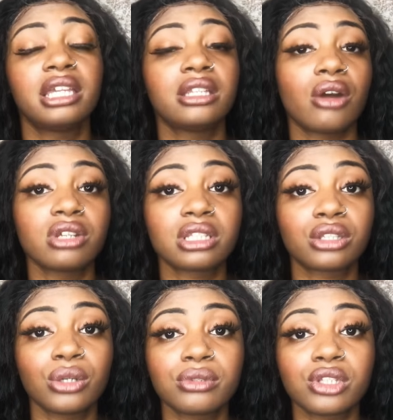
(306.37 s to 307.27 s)
He noticed
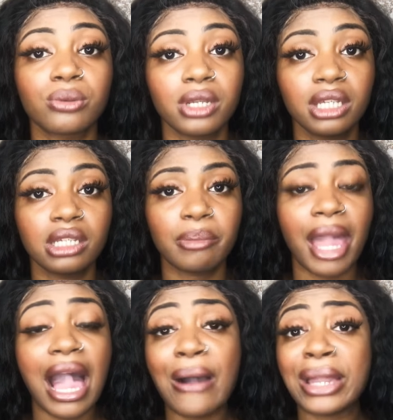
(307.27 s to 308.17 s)
that there was a 20 in the
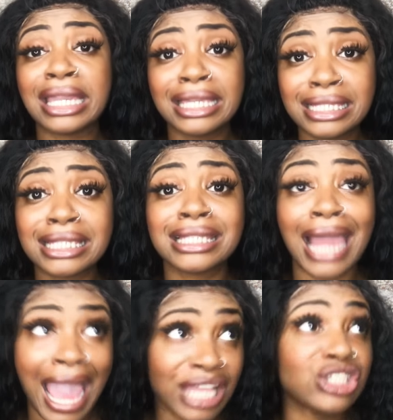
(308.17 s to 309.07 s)
pound, and he
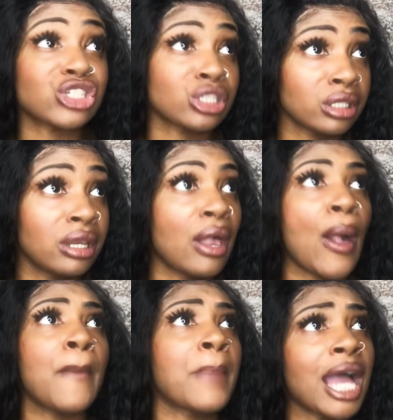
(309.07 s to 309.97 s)
snatched
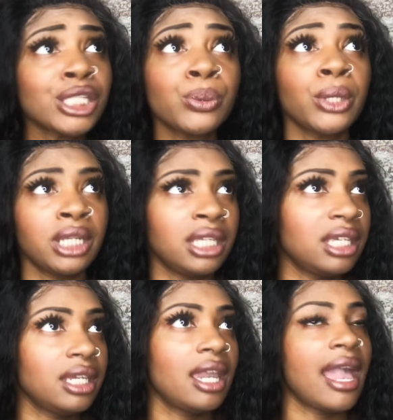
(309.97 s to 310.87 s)
my
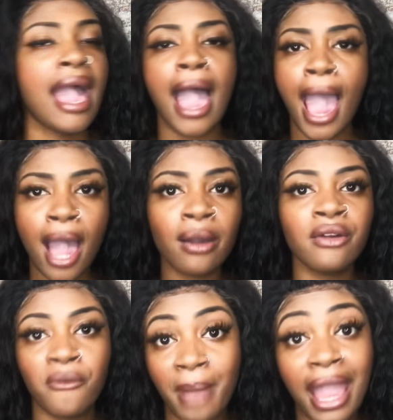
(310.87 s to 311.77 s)
20 out
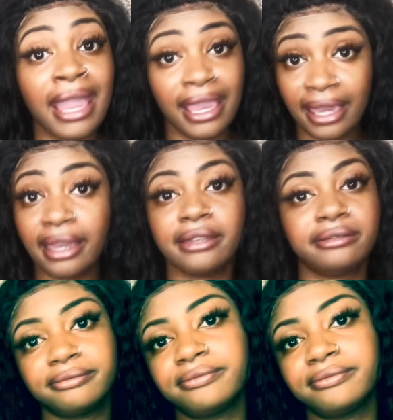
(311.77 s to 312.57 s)
of my hand.